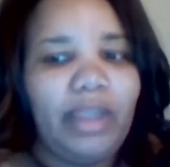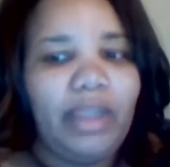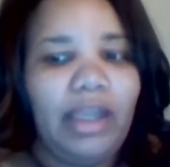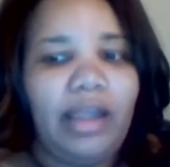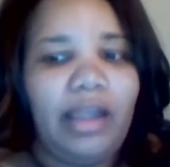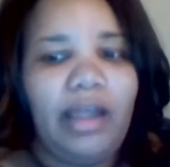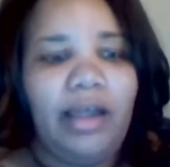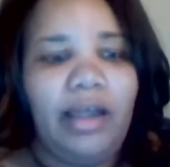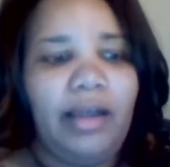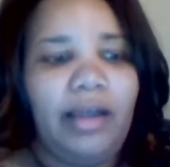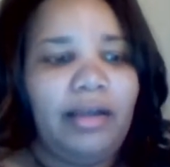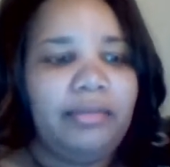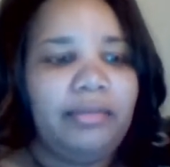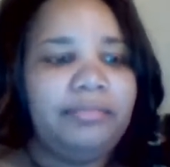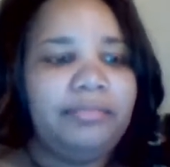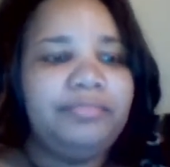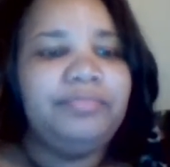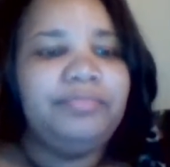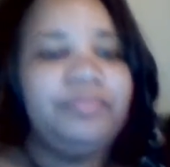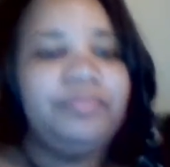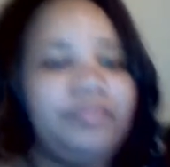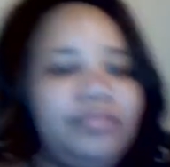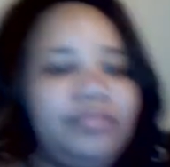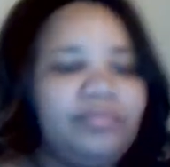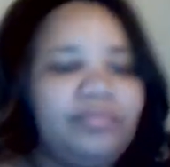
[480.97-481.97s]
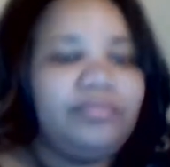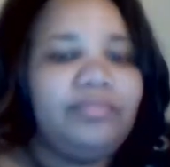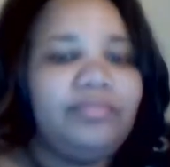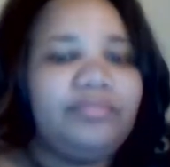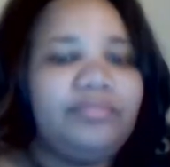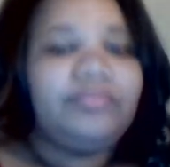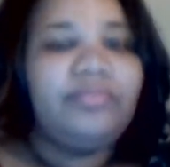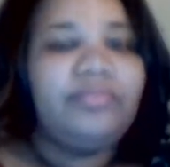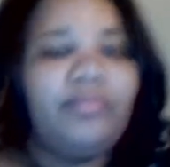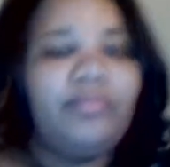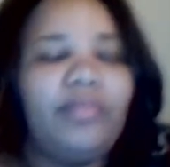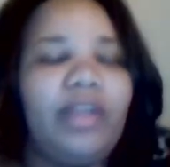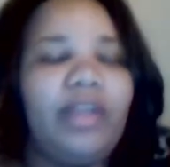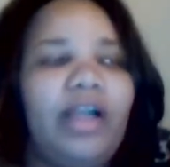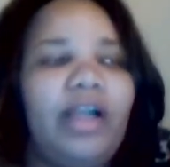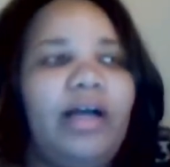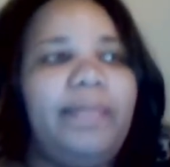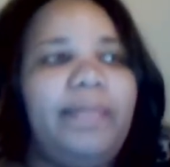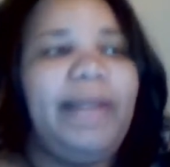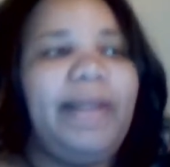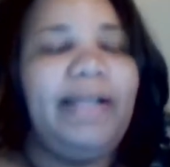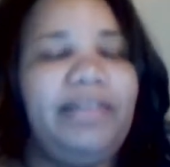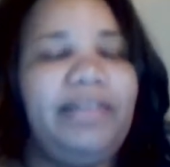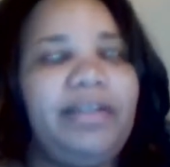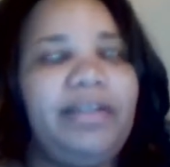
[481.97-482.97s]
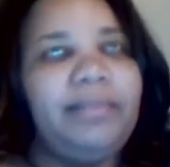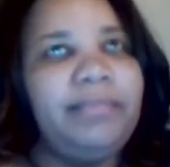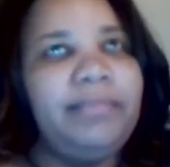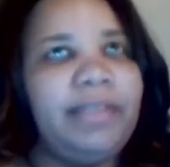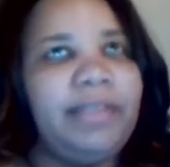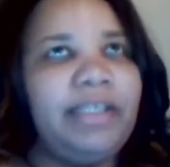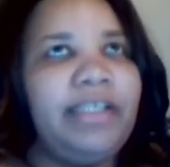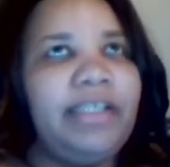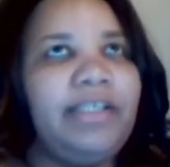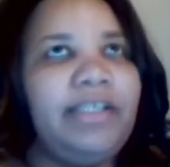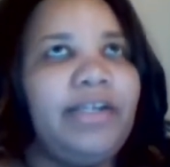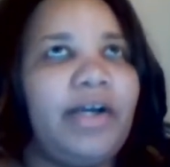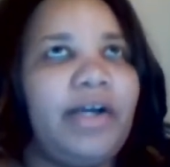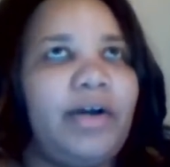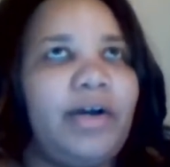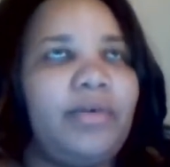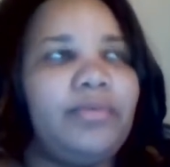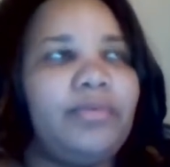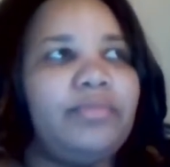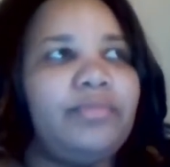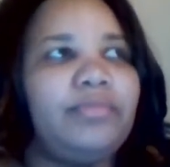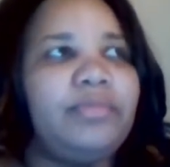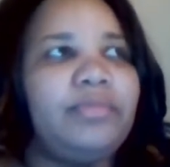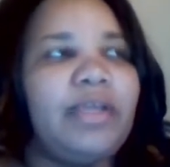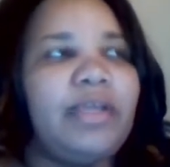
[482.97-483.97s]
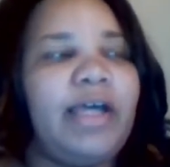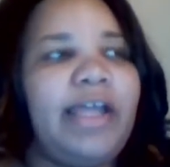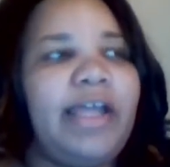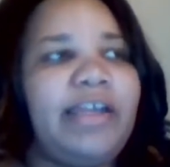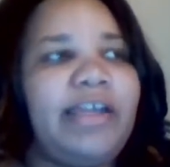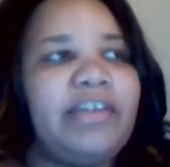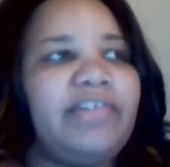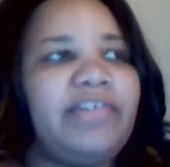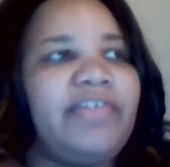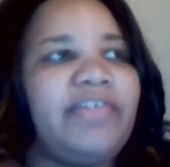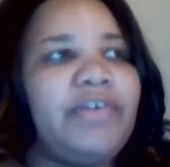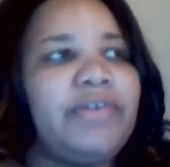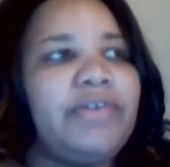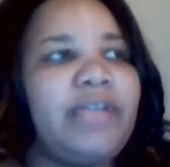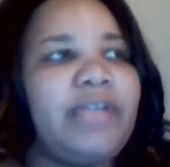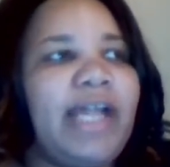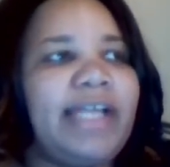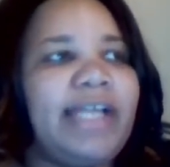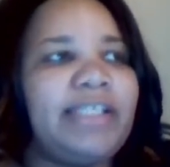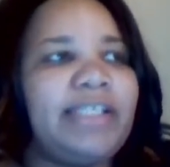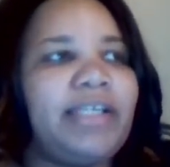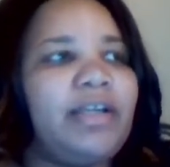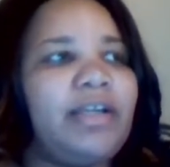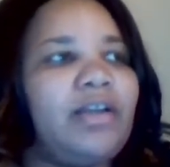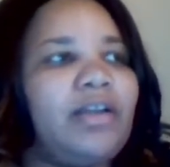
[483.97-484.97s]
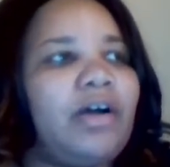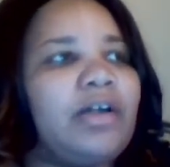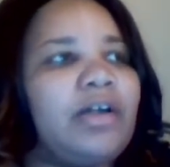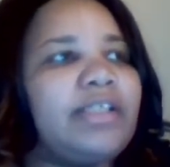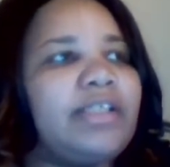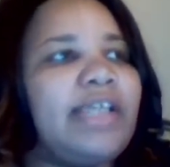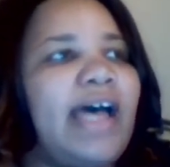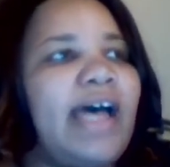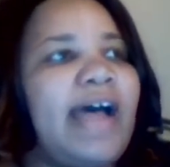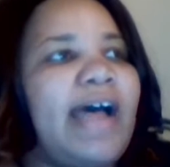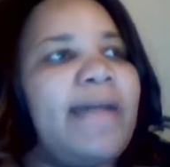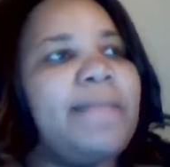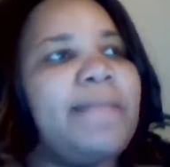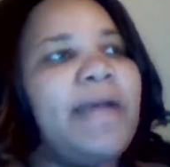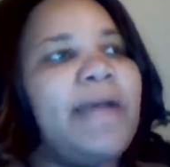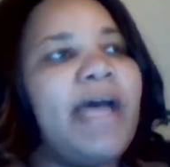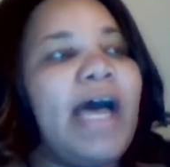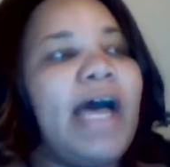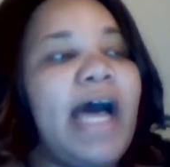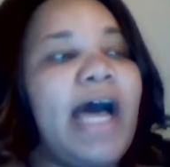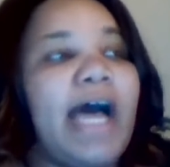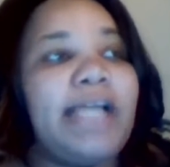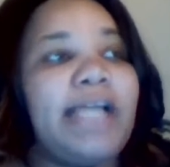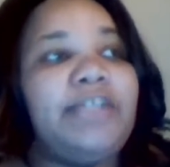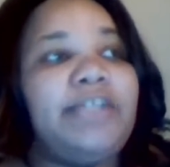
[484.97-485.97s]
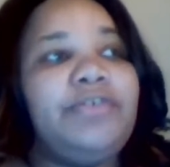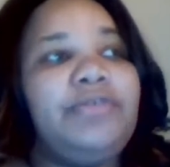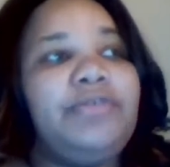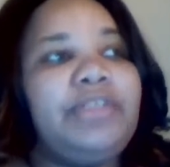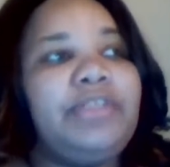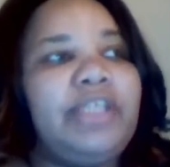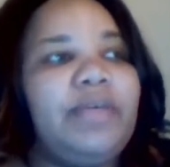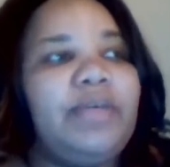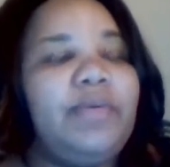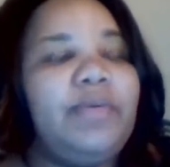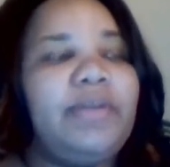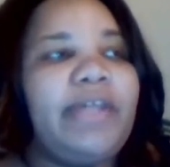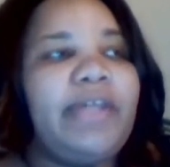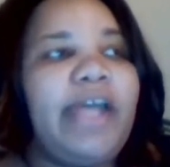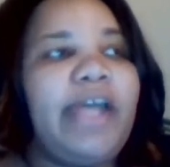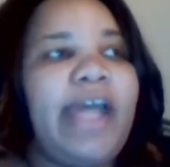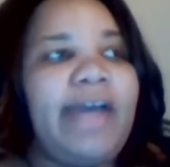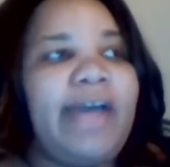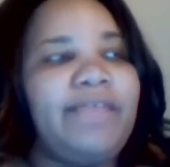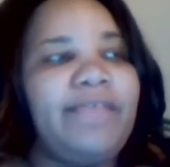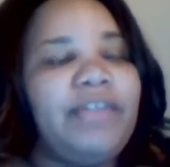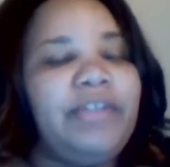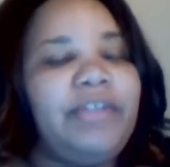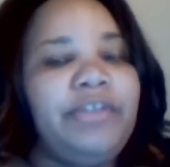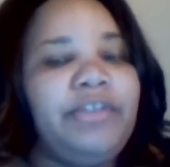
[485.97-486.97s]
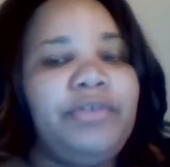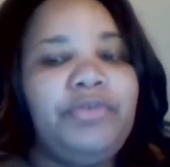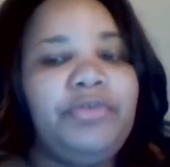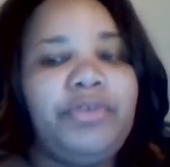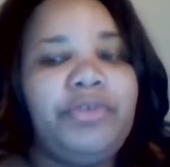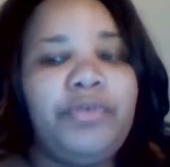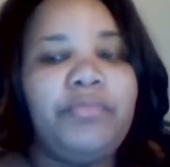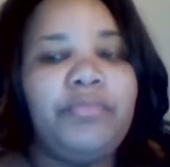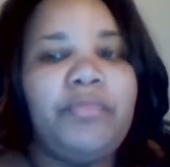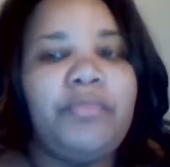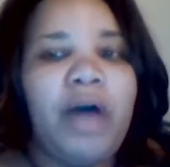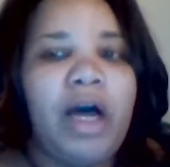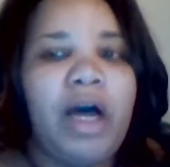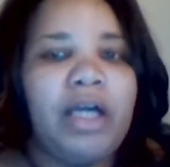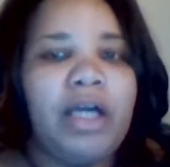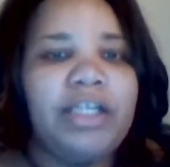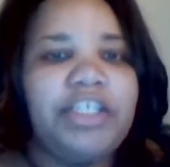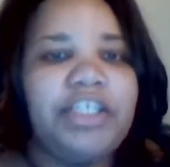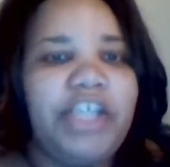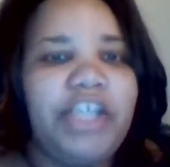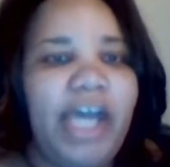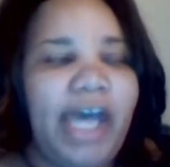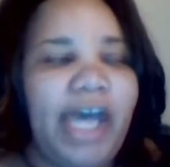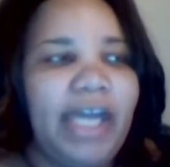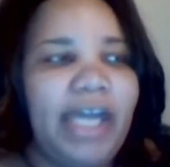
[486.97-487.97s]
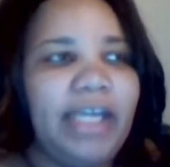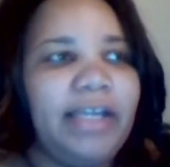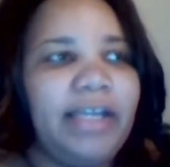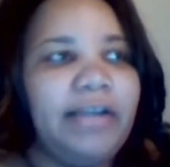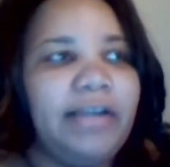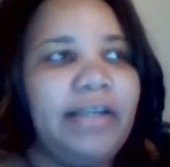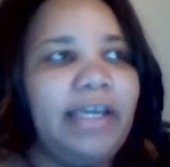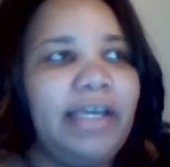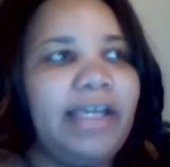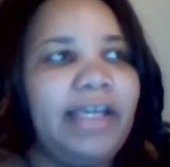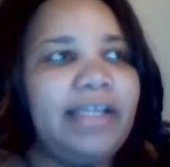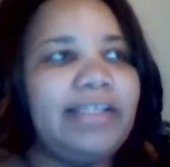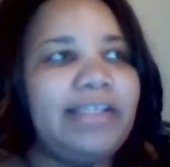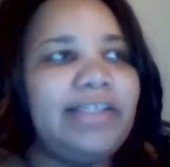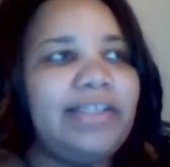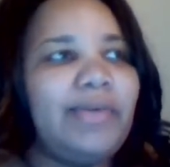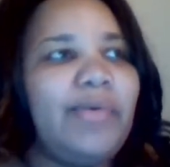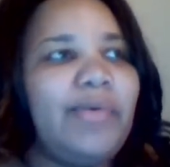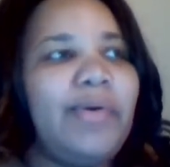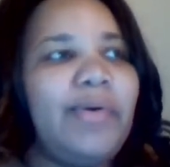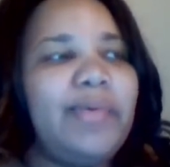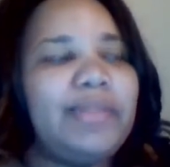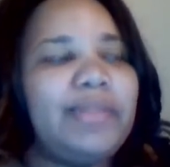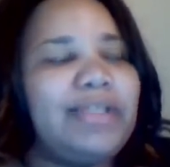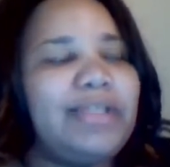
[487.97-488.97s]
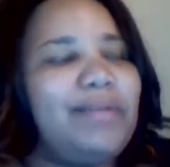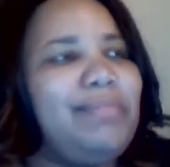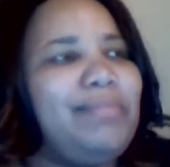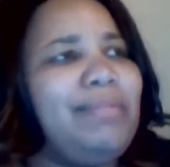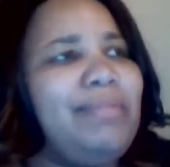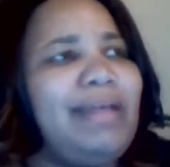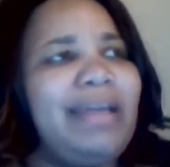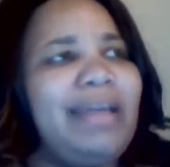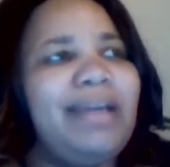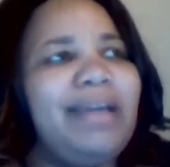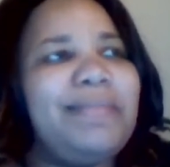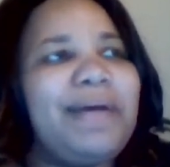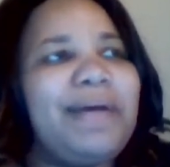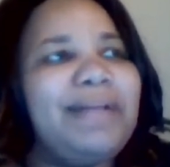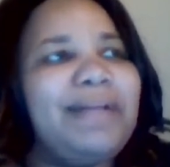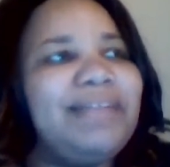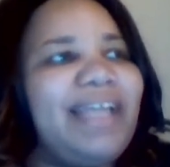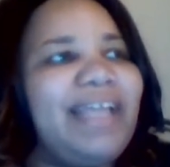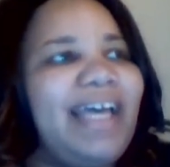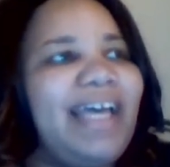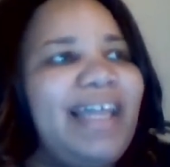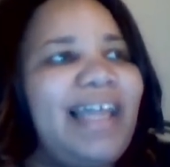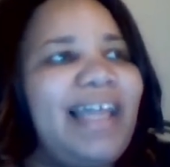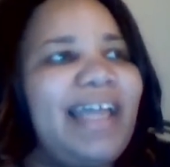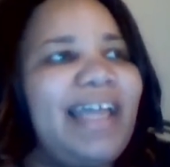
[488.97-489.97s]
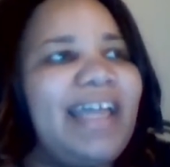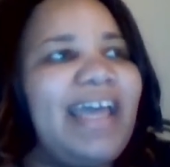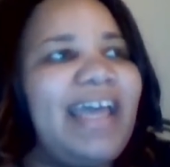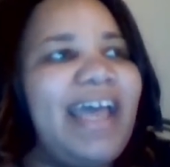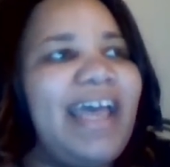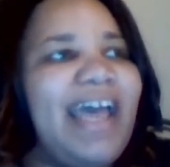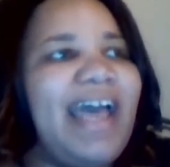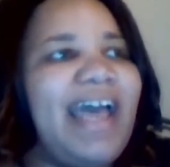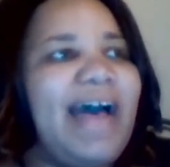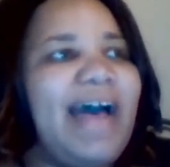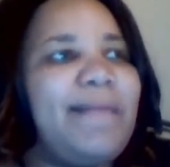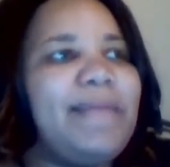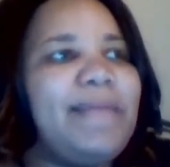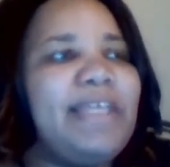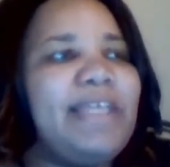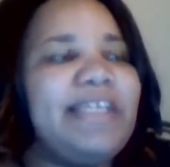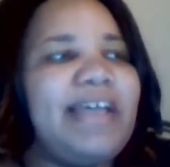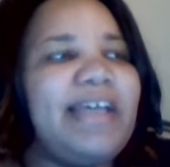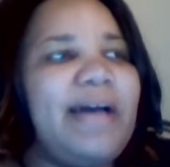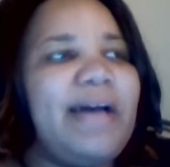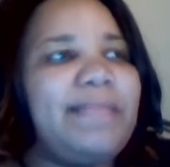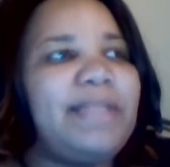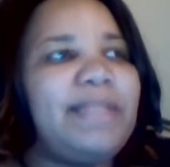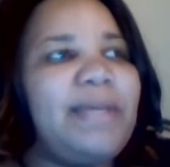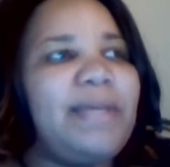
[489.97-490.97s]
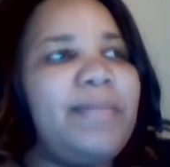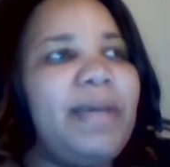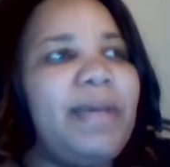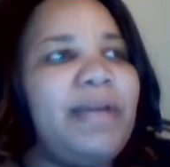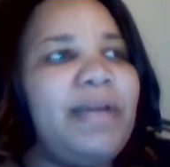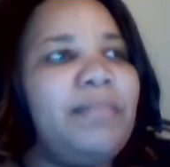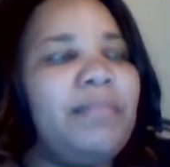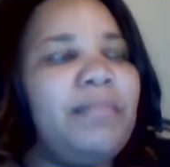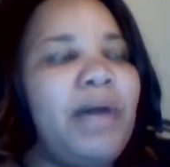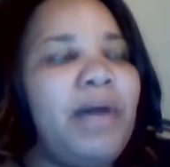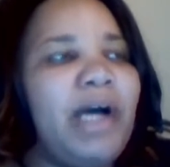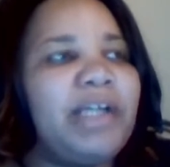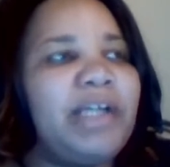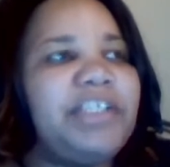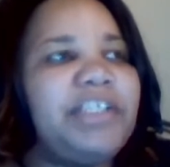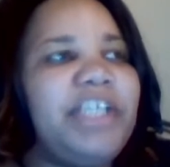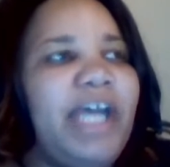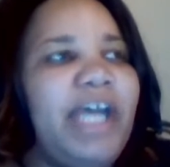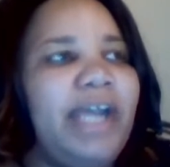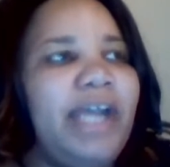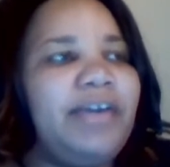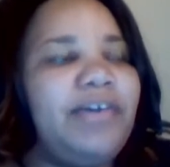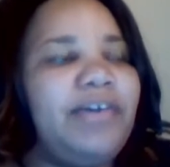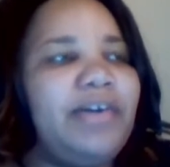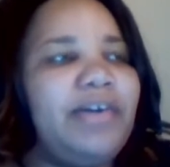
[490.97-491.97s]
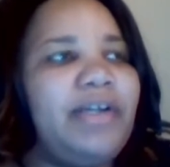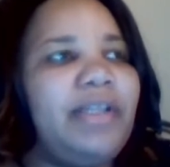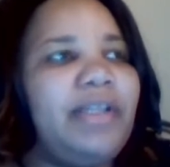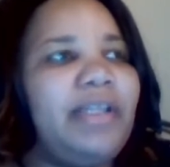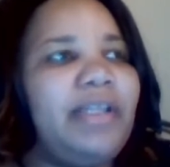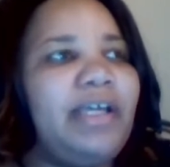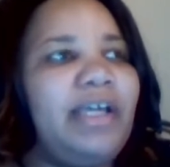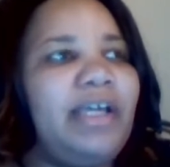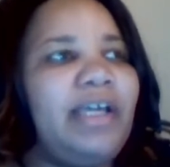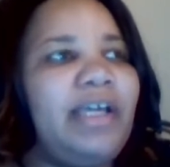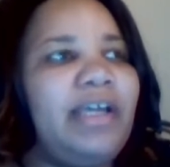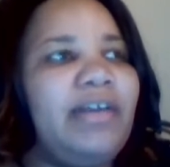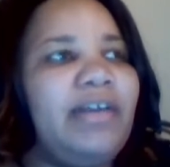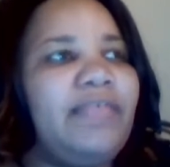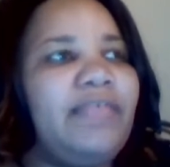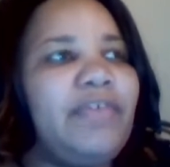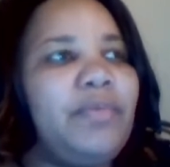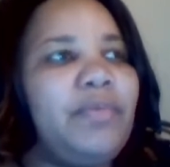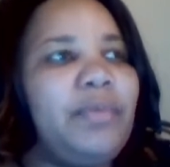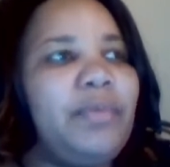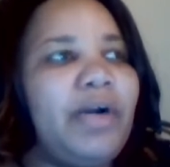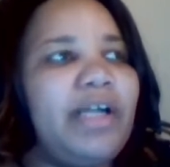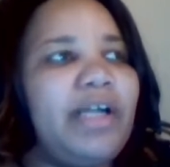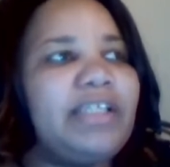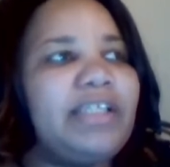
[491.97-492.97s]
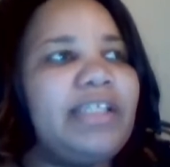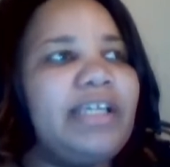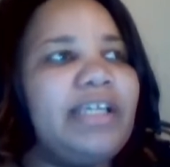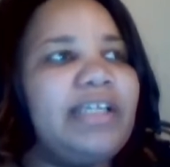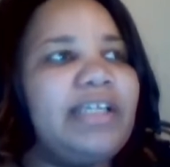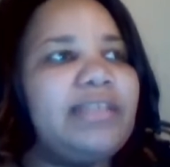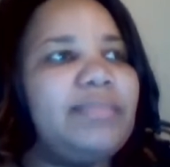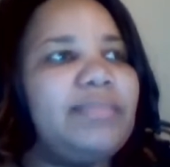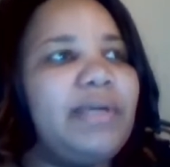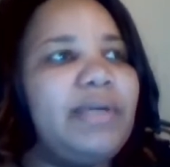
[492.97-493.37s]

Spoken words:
Um, about them, the interviews lasting a long time. I do see where they have you do mock chatting, and someone was complaining about that, like how many times they made a mock chat during the interview process.